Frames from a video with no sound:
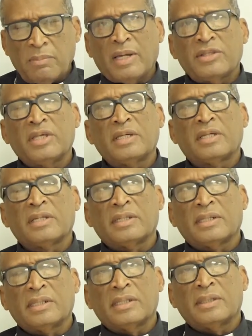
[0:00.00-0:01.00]
I think
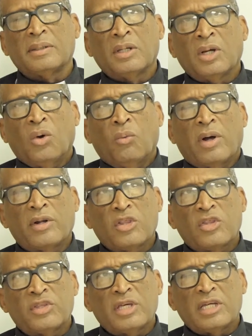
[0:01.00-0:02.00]
one of
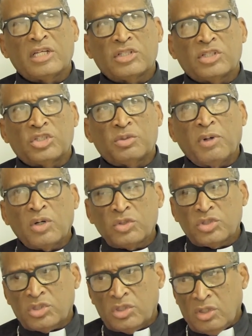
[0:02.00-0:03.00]
the things that's
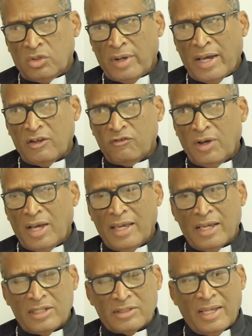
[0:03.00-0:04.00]
most
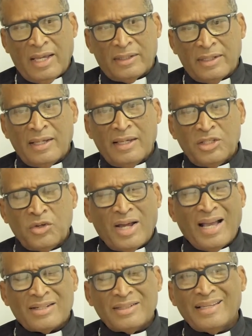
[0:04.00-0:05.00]
gratifying is that you're
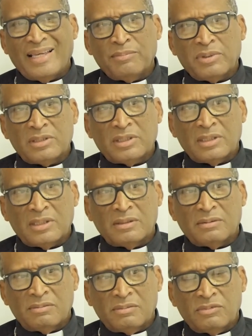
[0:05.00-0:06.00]
actually able
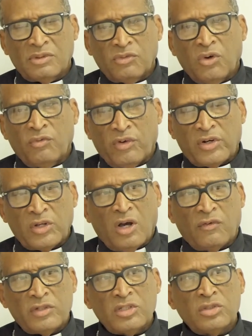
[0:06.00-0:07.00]
to very
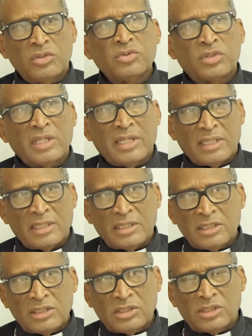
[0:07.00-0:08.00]
often do
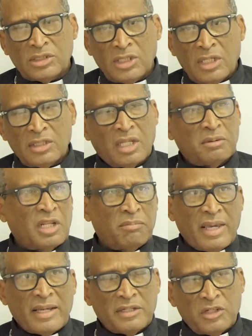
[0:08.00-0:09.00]
things that can
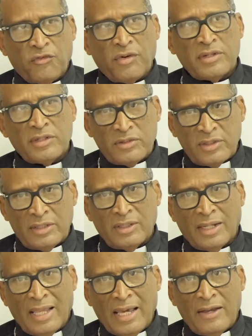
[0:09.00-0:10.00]
make a difference in
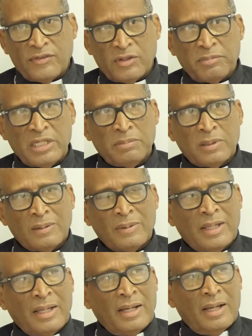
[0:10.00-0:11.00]
the lives of people.
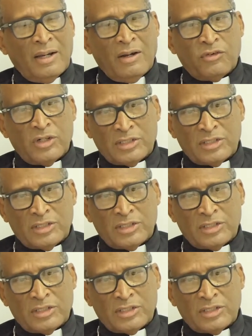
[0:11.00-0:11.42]
For